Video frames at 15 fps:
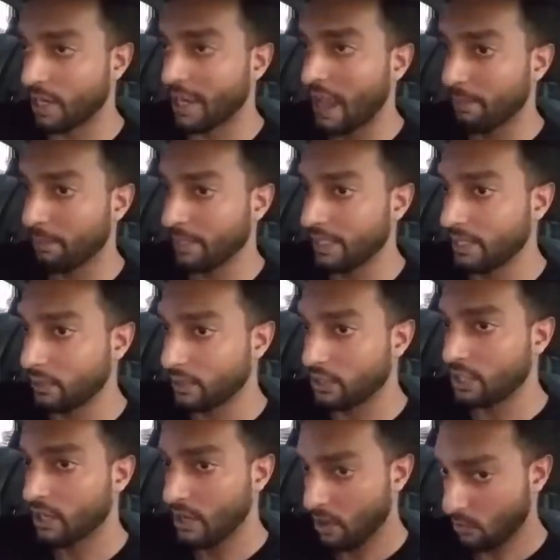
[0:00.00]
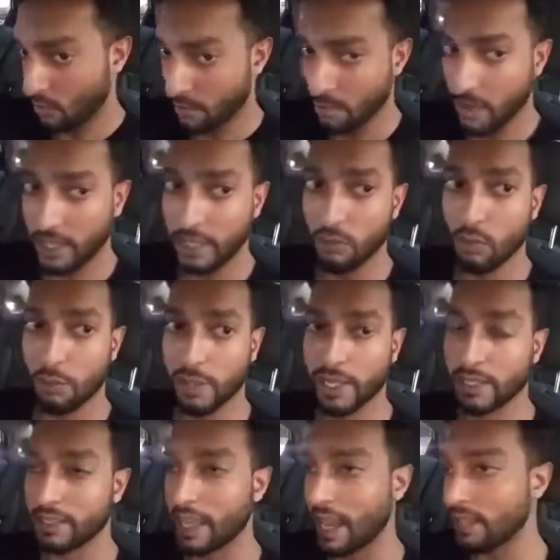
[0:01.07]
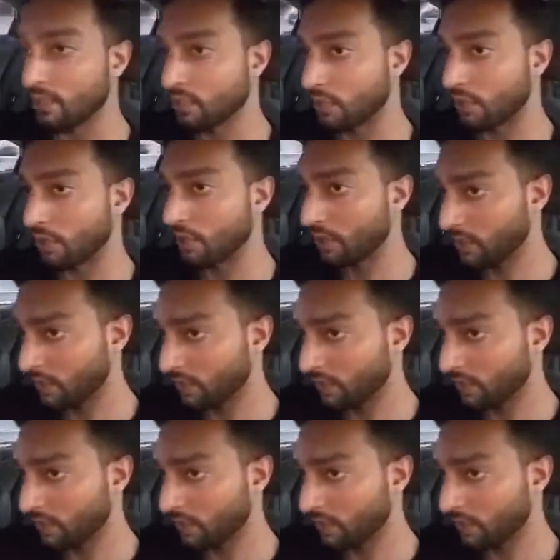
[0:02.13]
cap leakage, where money will begin to enter